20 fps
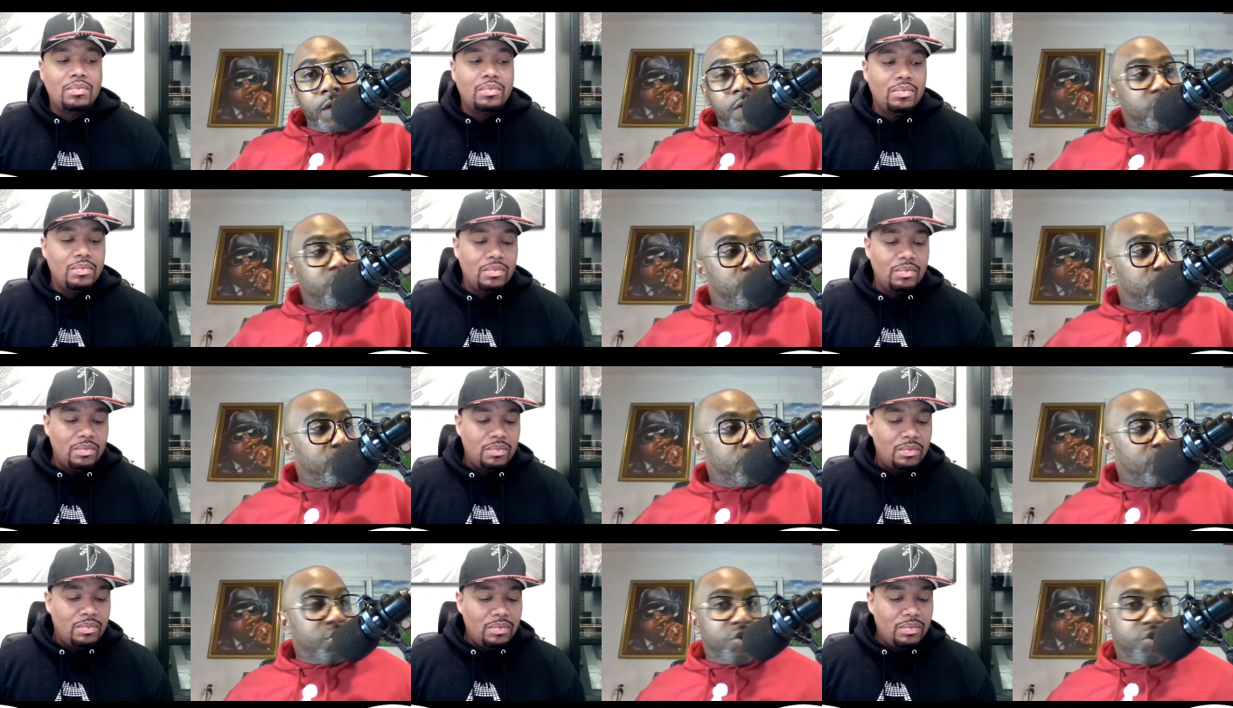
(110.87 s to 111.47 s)

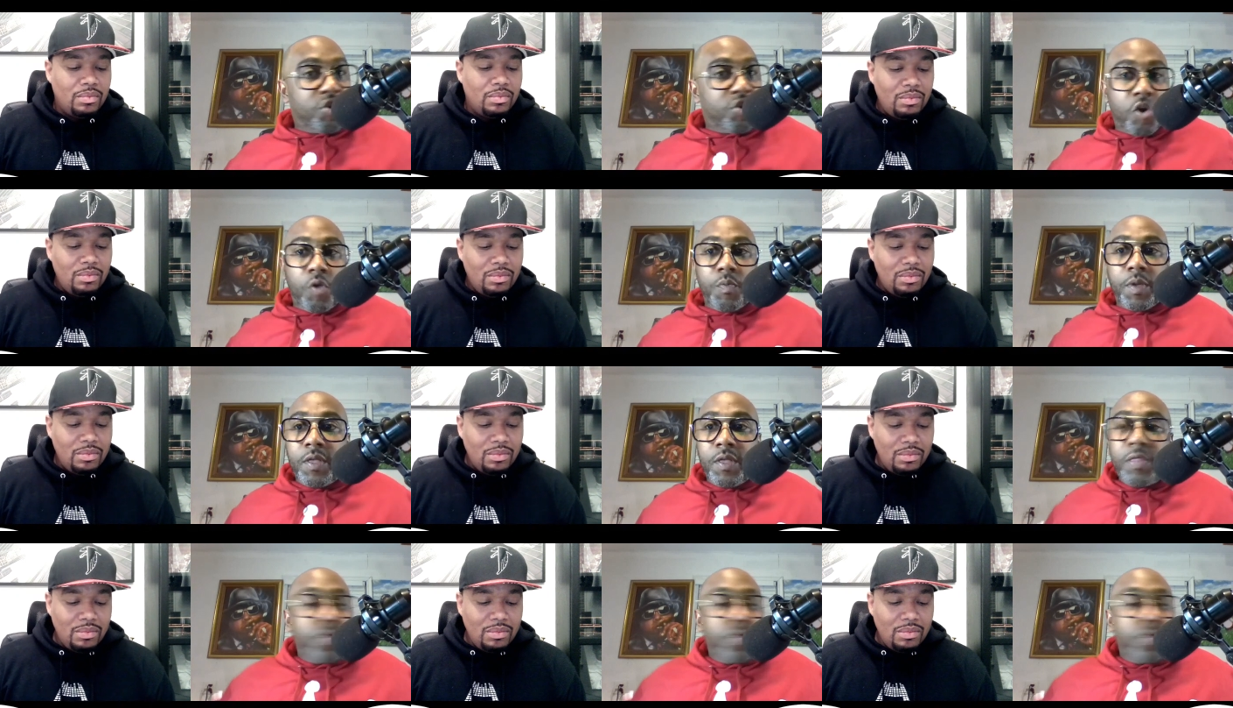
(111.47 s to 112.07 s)
Speaker 1: niggas, just
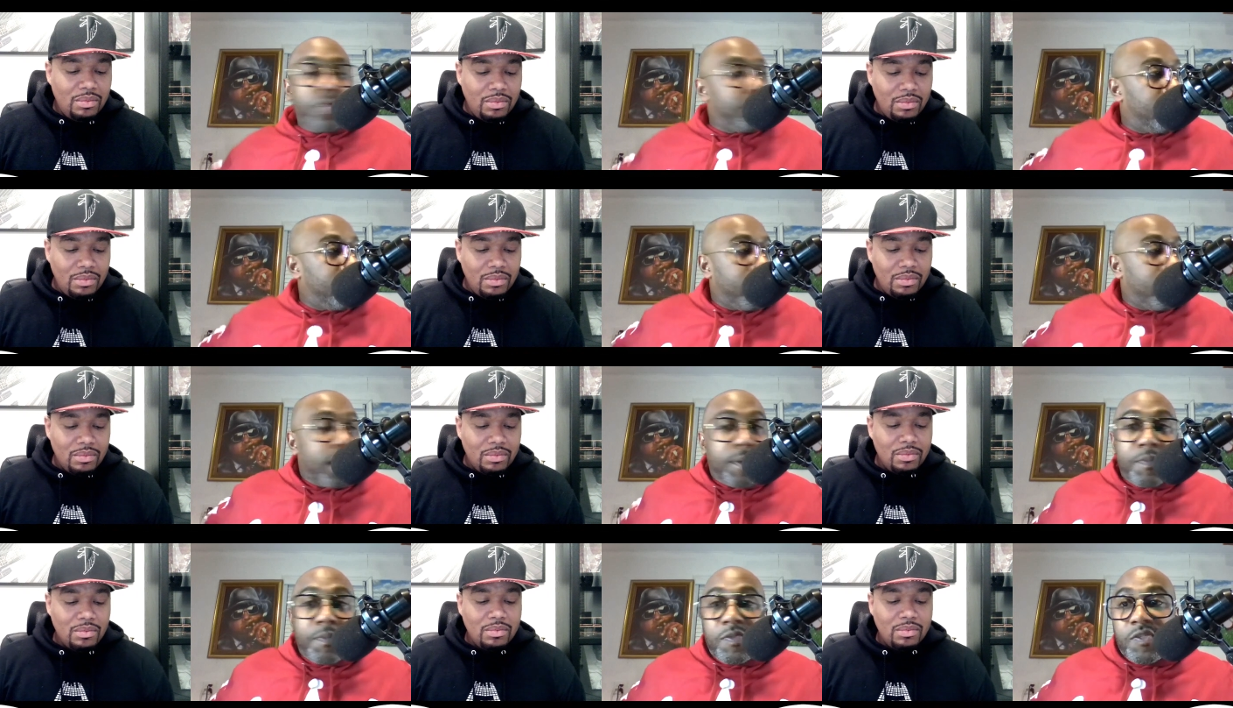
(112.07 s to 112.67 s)
show me
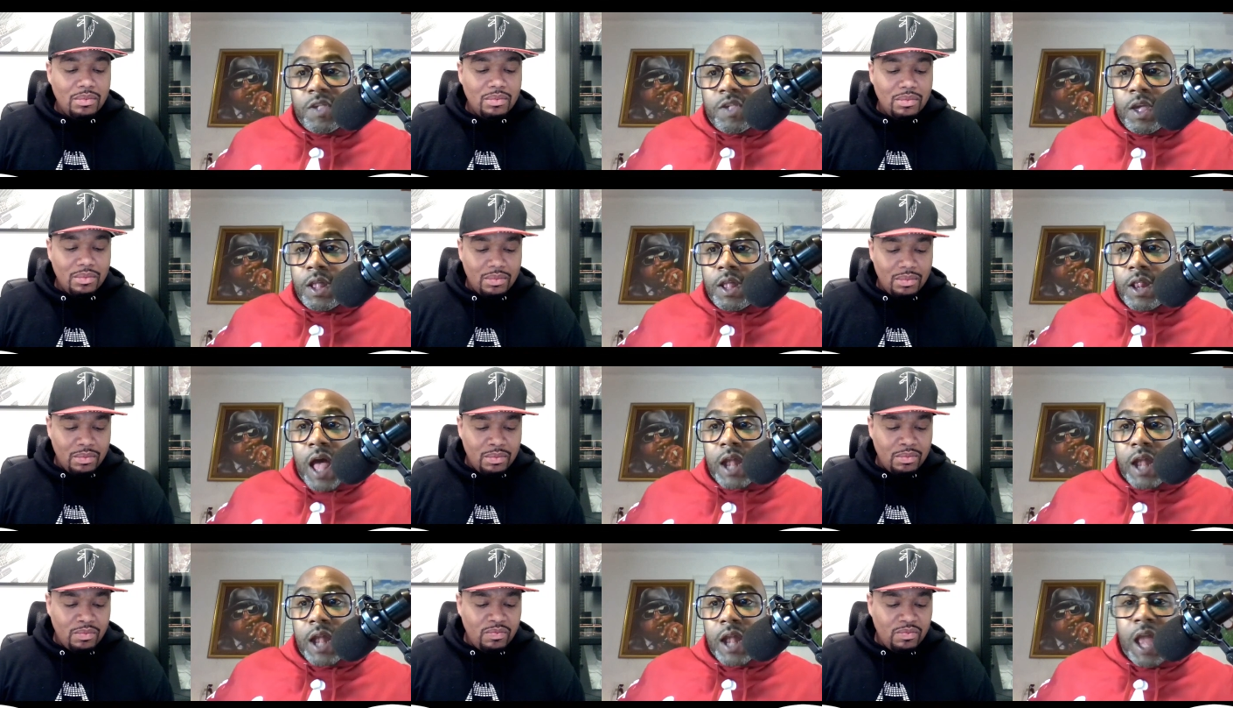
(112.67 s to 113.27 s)
the MC
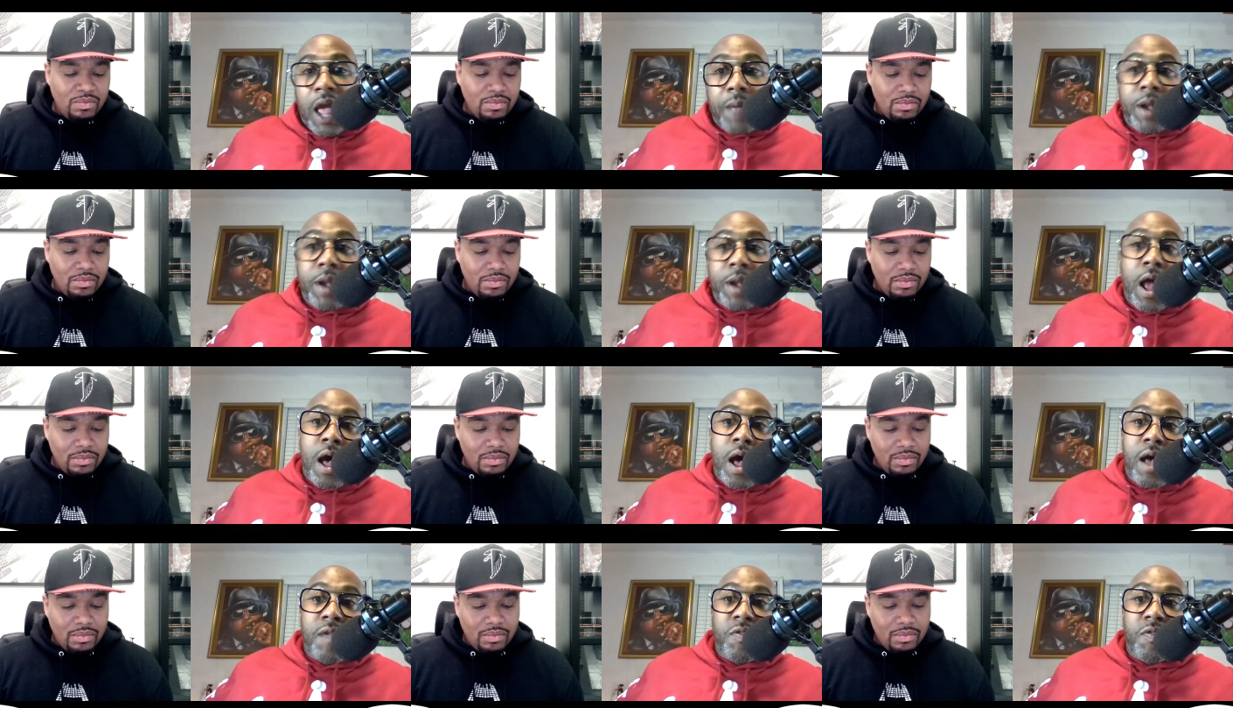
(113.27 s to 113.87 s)
not named
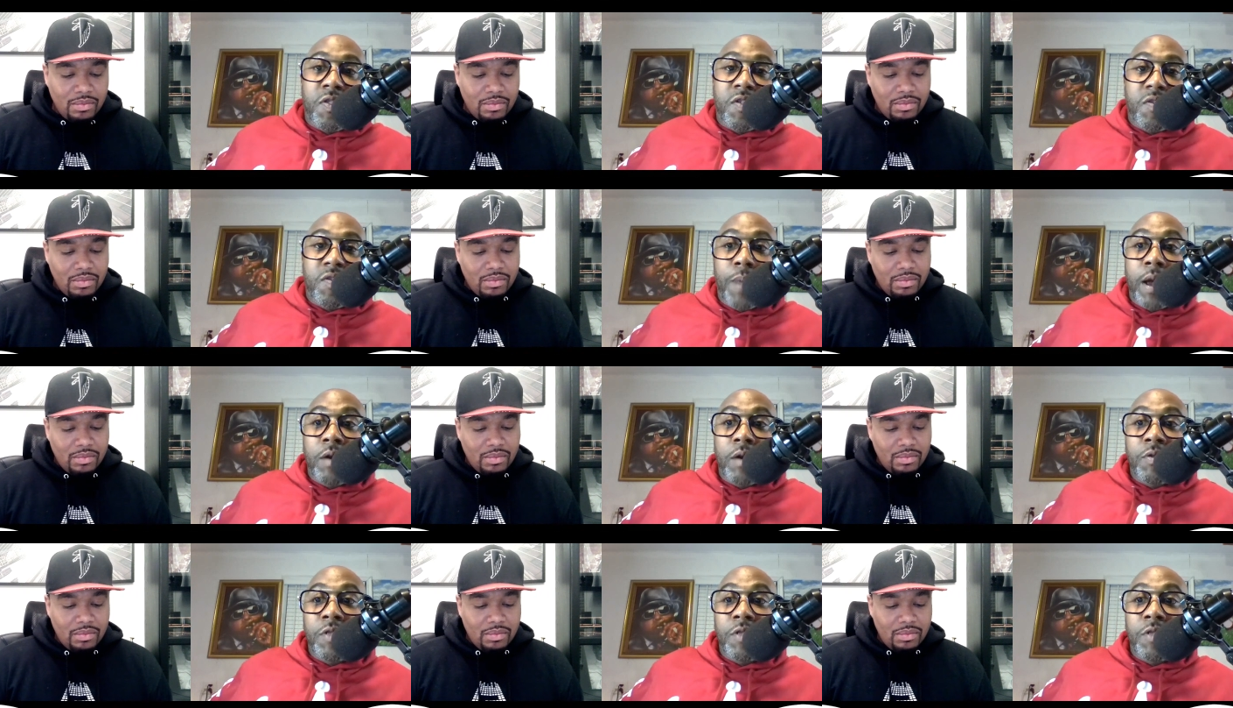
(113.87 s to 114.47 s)
Nas that's
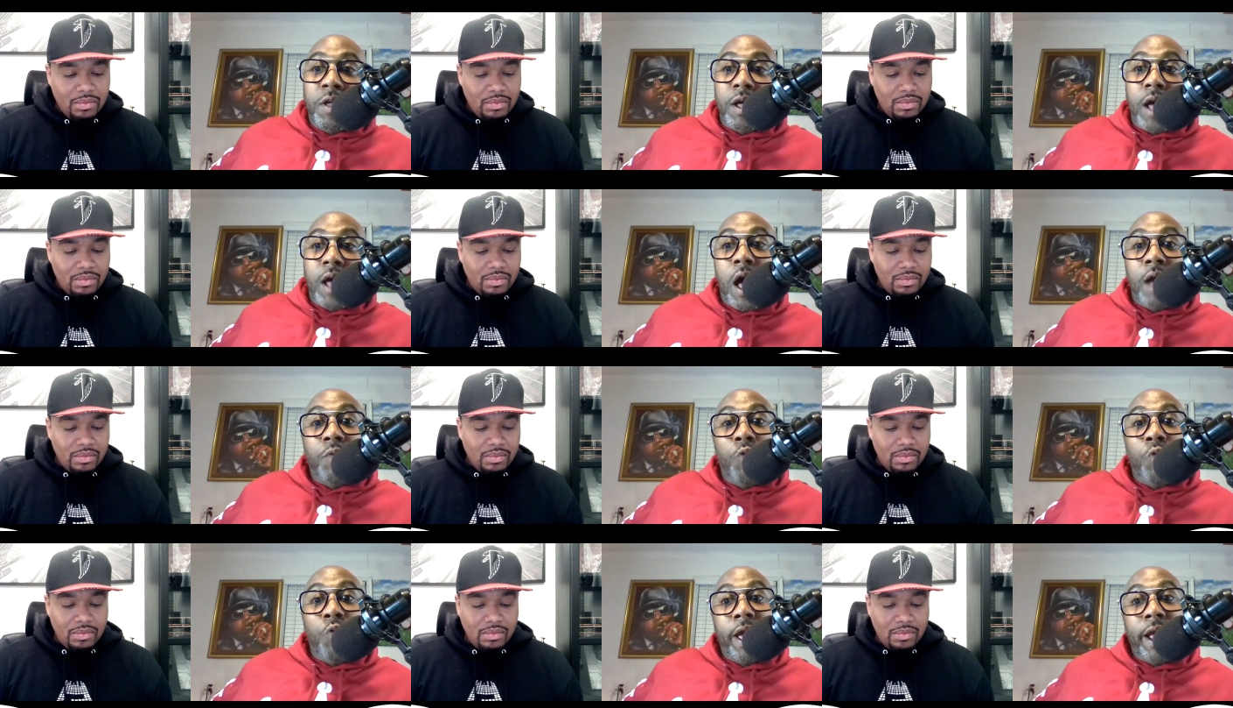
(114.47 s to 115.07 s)
better than
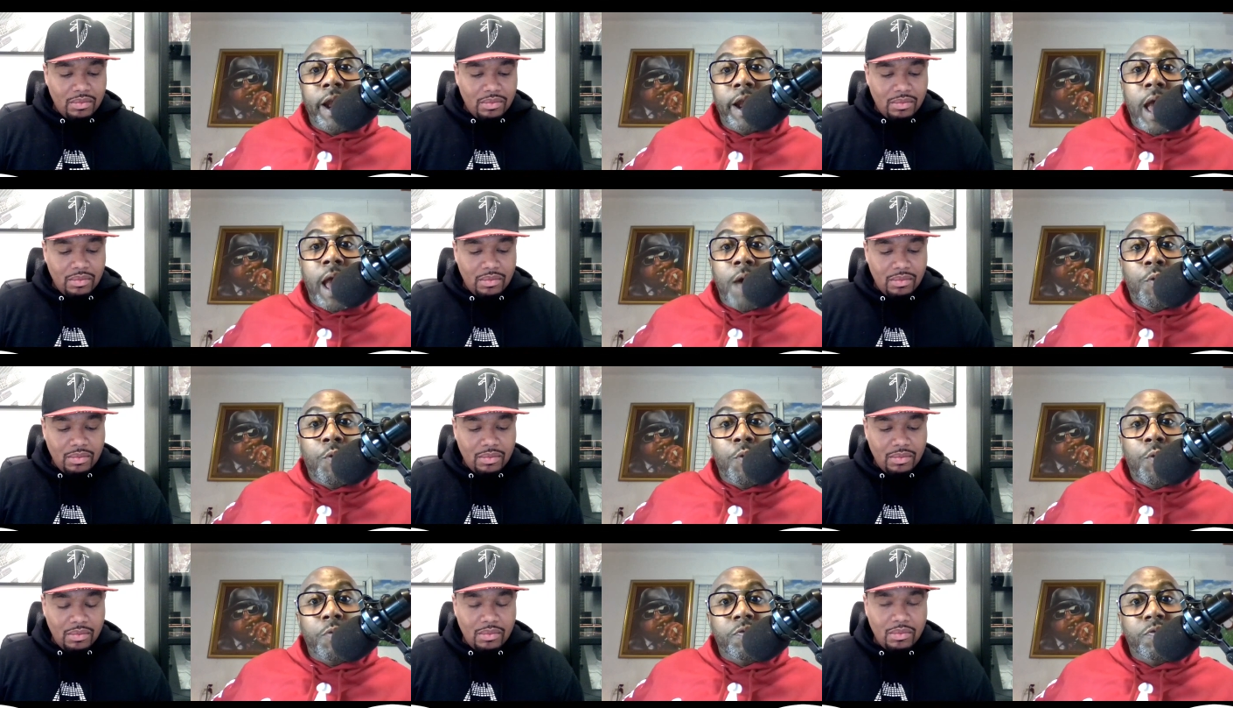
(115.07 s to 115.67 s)
Conway, and
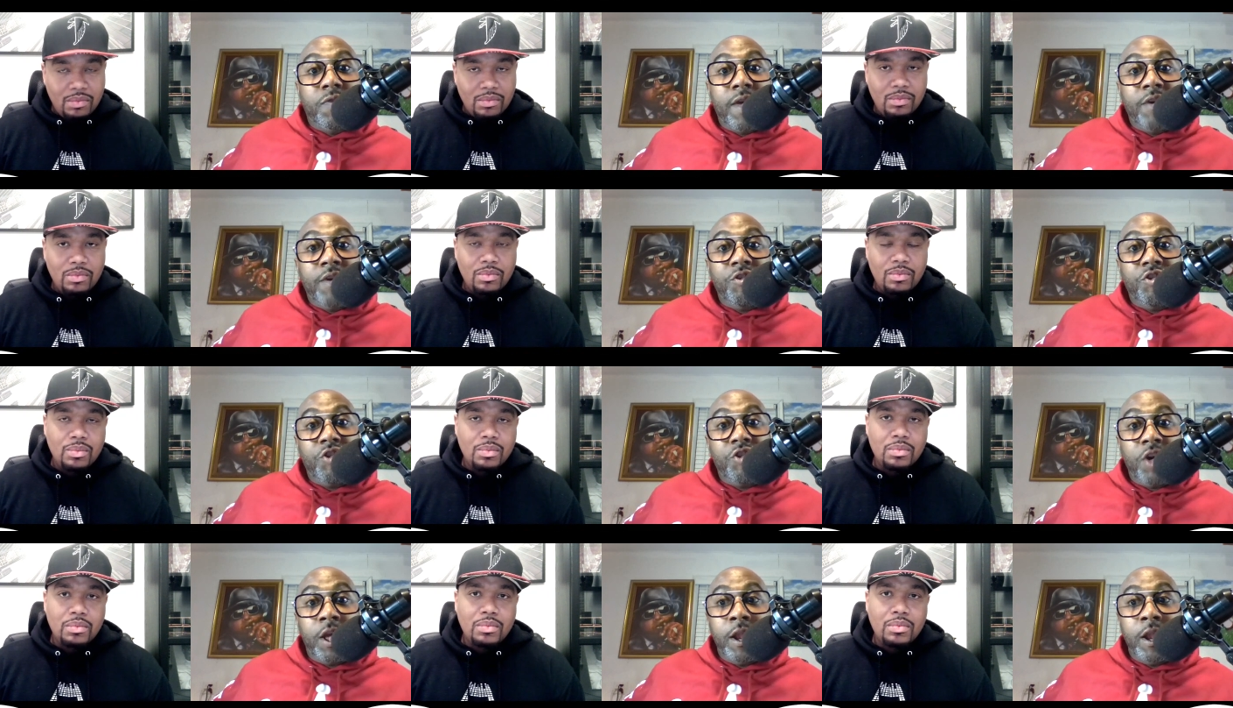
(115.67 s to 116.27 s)
I won't say
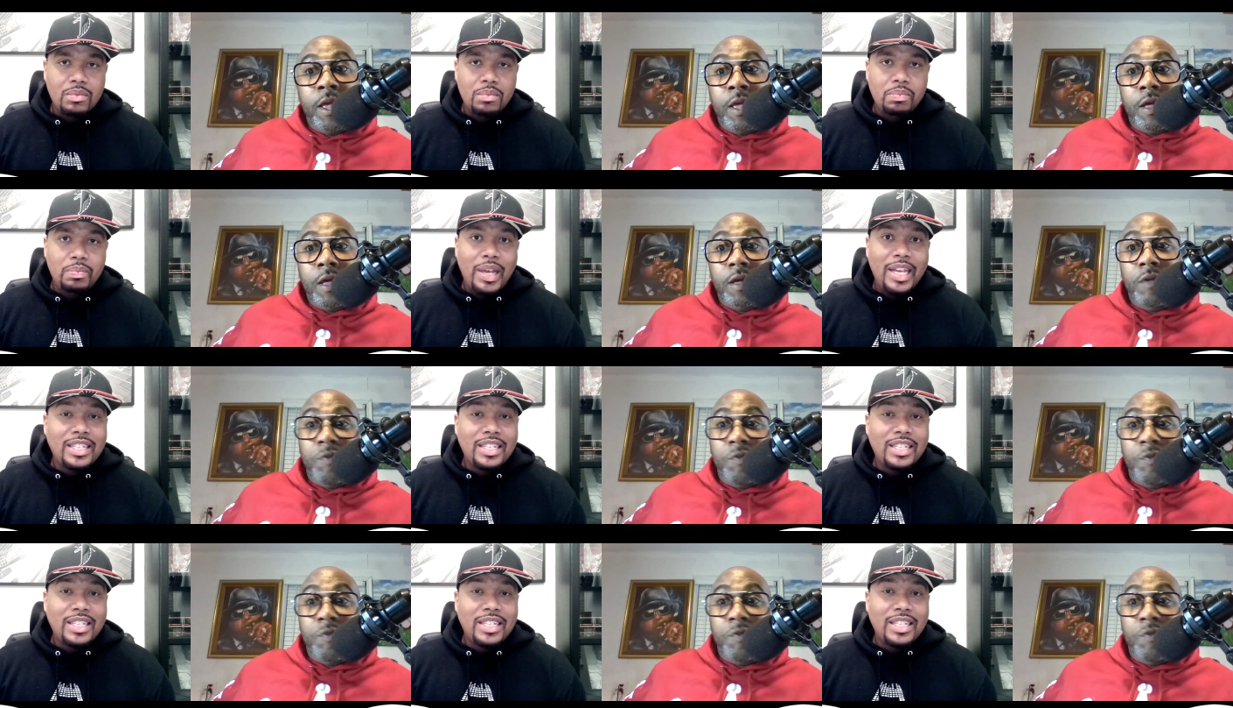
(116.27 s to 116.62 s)
shit.